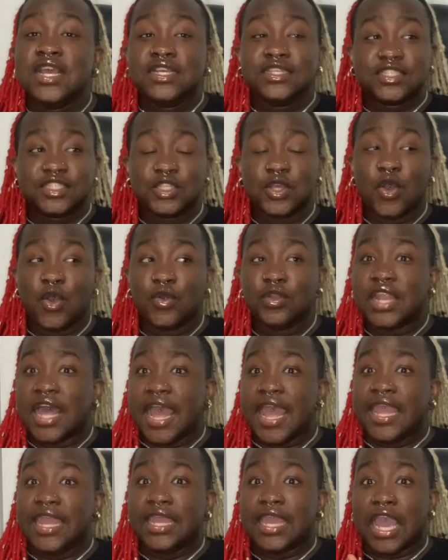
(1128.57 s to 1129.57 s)
So,
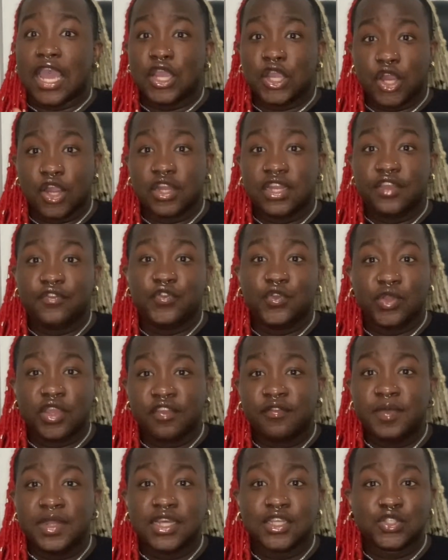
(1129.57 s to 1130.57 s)
like, girl, if you
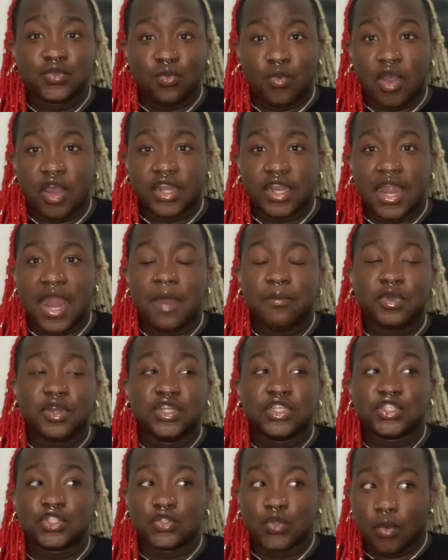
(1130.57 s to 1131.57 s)
give me this water, I'm
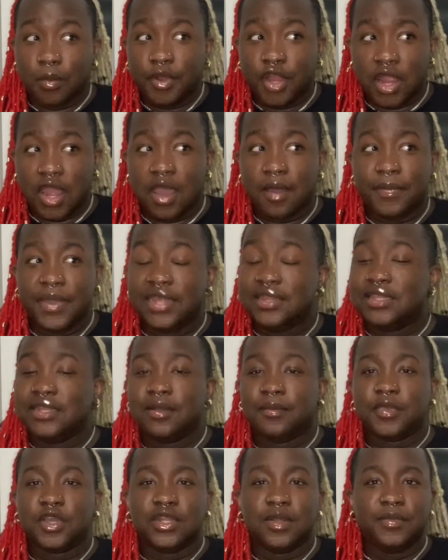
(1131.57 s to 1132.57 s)
gonna sober up and then
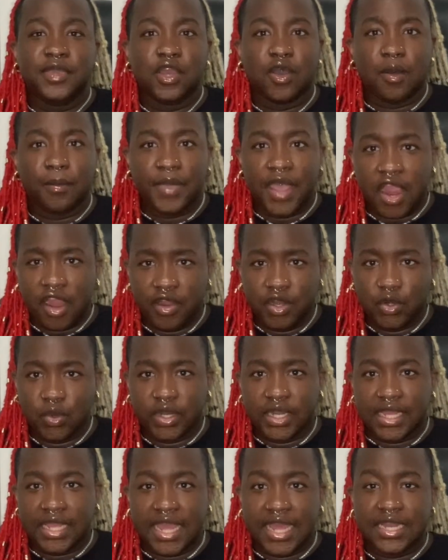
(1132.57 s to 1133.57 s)
I'm gonna be all
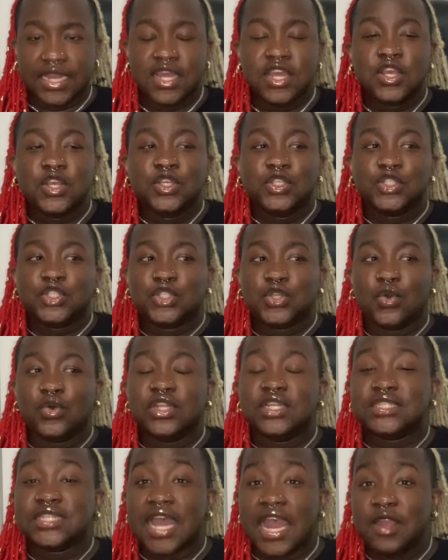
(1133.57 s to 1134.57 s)
paranoid again. So
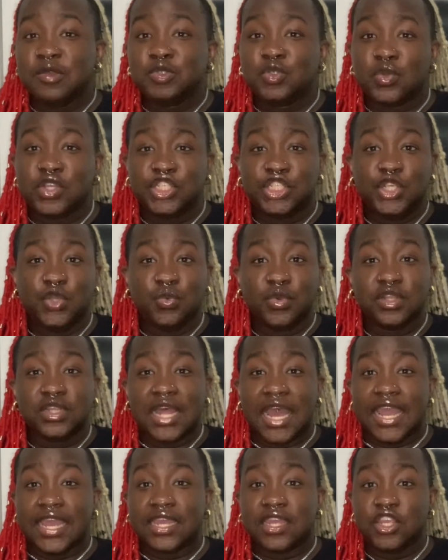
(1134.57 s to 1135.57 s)
the times when she would,
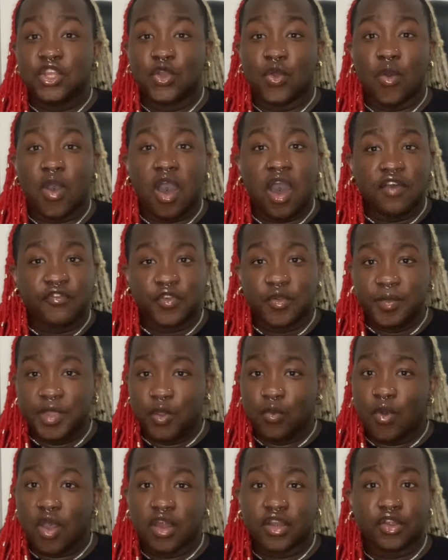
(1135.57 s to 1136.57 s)
like, you know, offer me
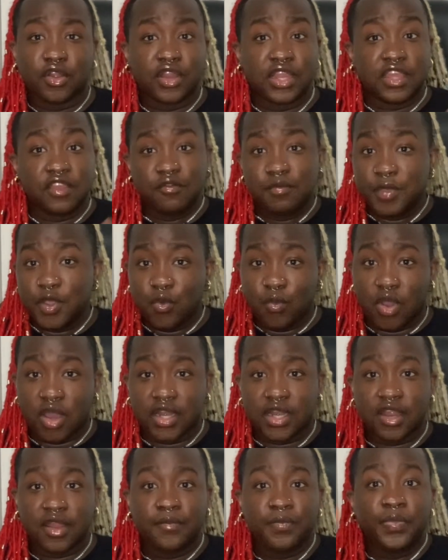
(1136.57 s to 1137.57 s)
water or give me
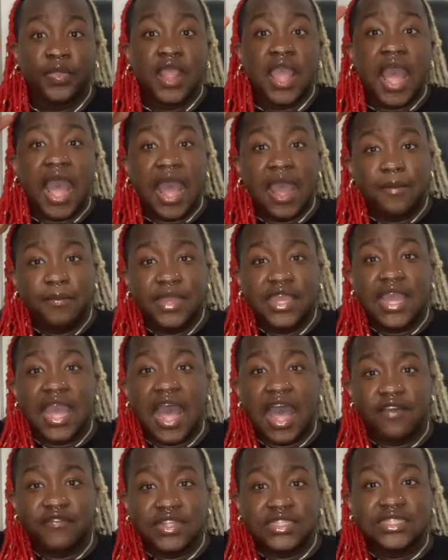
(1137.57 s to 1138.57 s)
water, I'd be
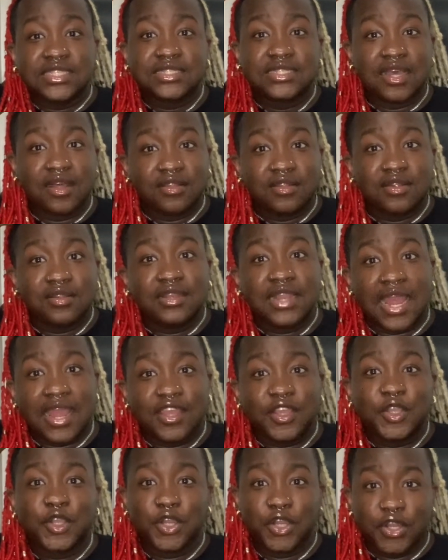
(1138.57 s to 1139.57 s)
having to tell her,
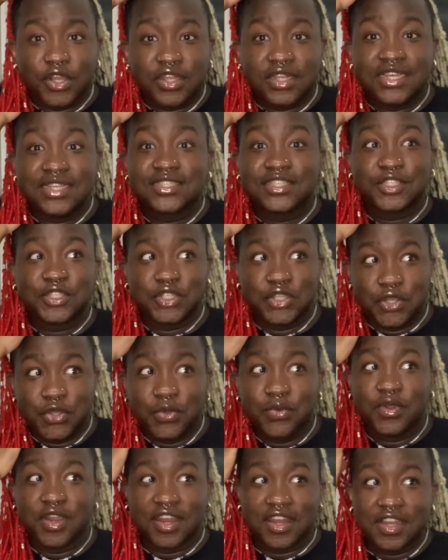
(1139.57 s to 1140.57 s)
like, girl, it's
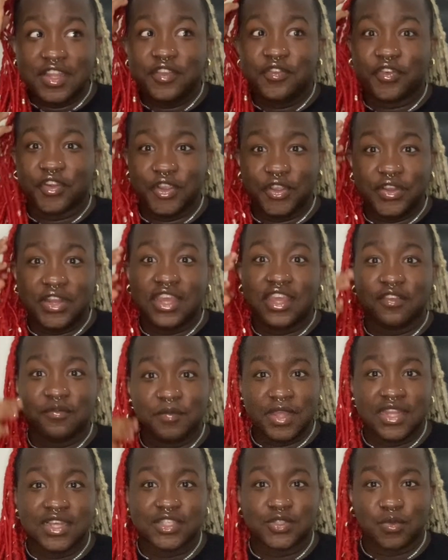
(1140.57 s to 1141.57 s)
too early for you to give
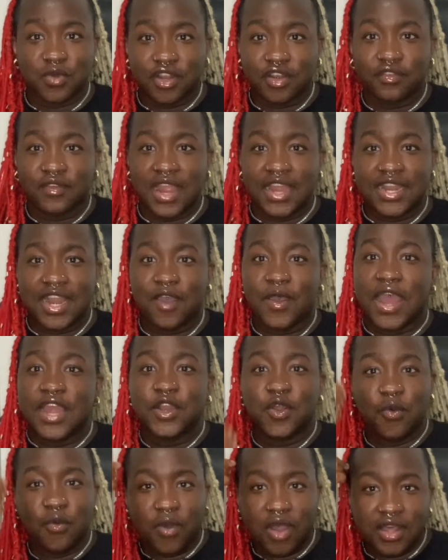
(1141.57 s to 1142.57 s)
this water right now. I
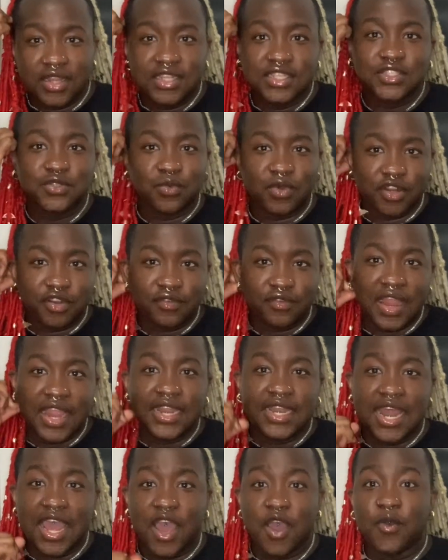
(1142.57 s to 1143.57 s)
don't want this water
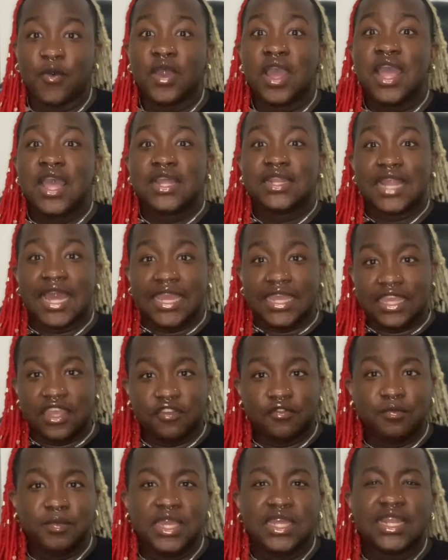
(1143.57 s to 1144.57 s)
right now. Like,
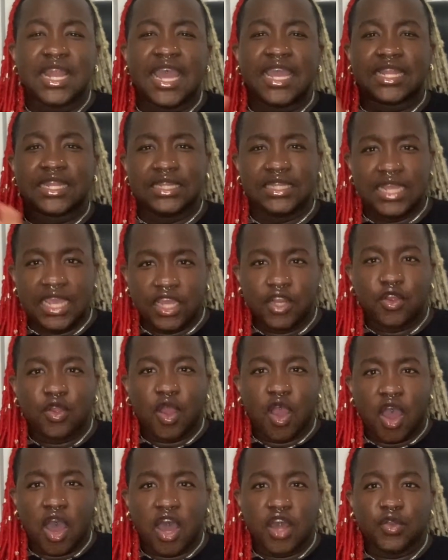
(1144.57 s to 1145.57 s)
give me, like,
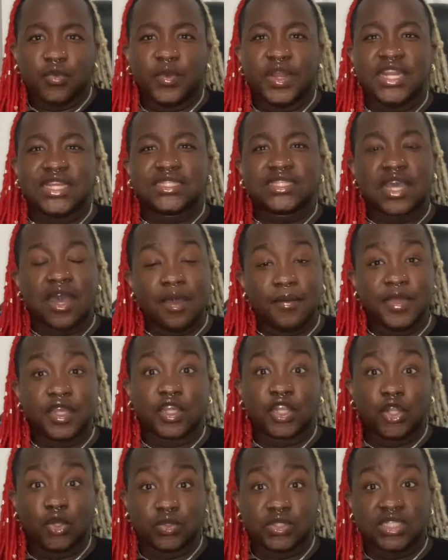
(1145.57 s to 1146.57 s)
later on when it's coming
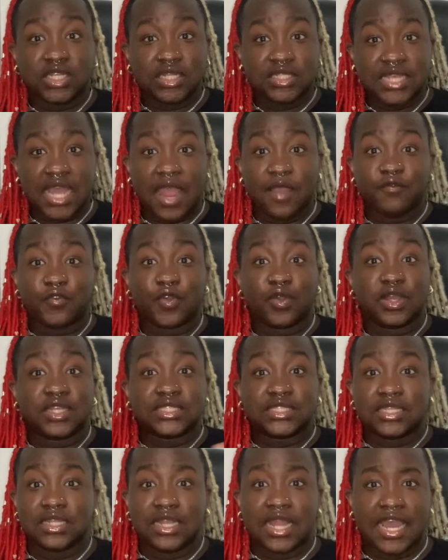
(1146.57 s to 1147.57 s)
close to the time for
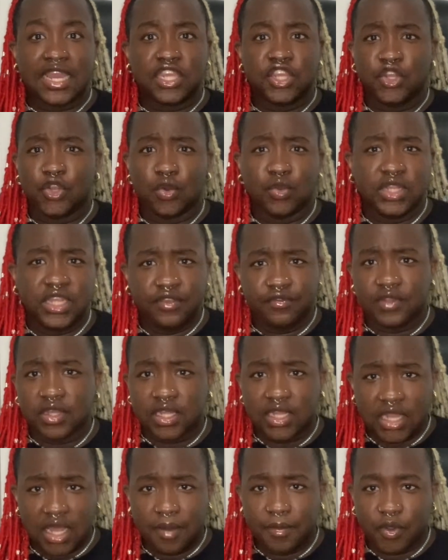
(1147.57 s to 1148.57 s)
us to, like, you know, leave the
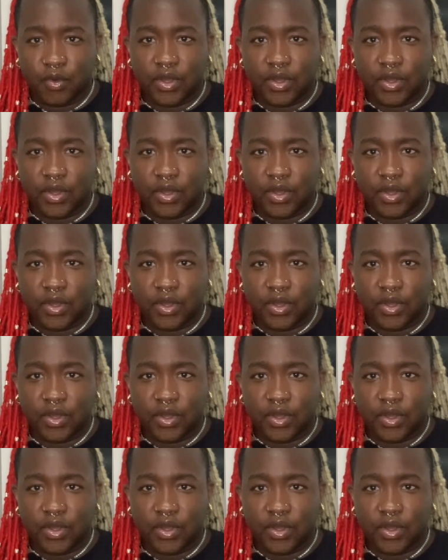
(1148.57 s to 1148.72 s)
club or